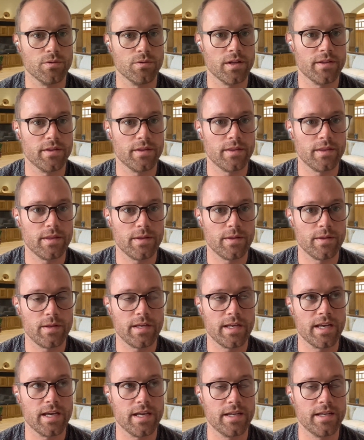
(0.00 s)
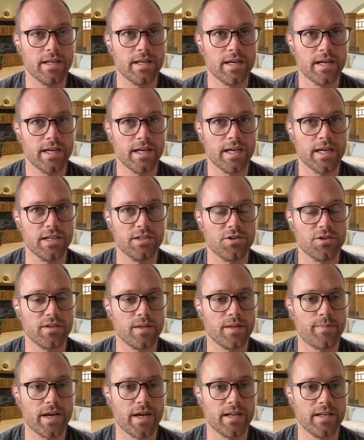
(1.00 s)
So during
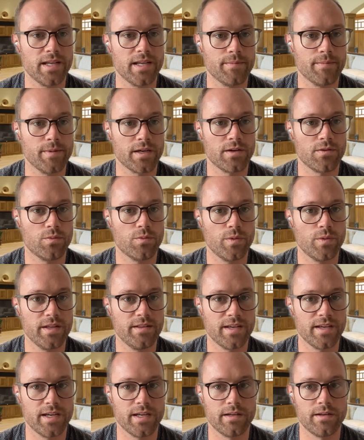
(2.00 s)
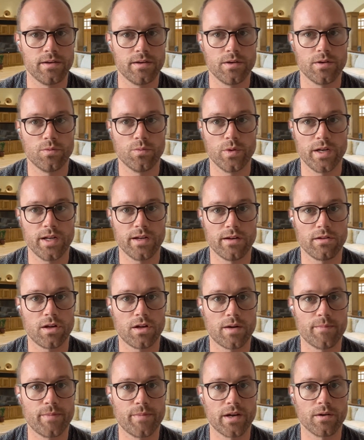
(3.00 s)
the pandemic, we did
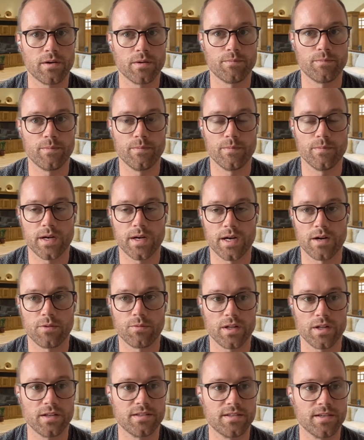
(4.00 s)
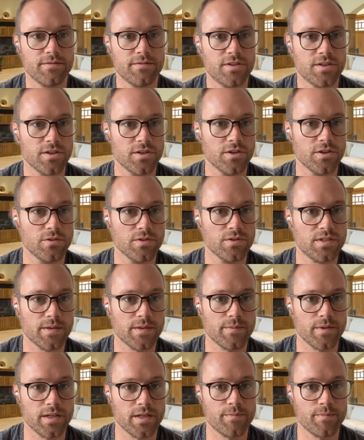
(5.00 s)
a lot better relative
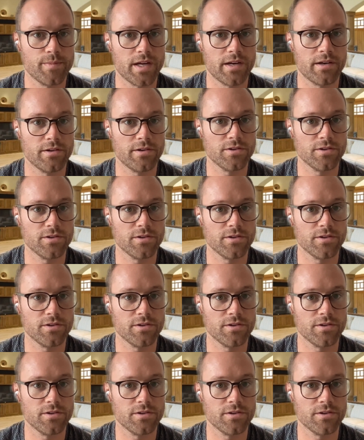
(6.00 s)
to some of the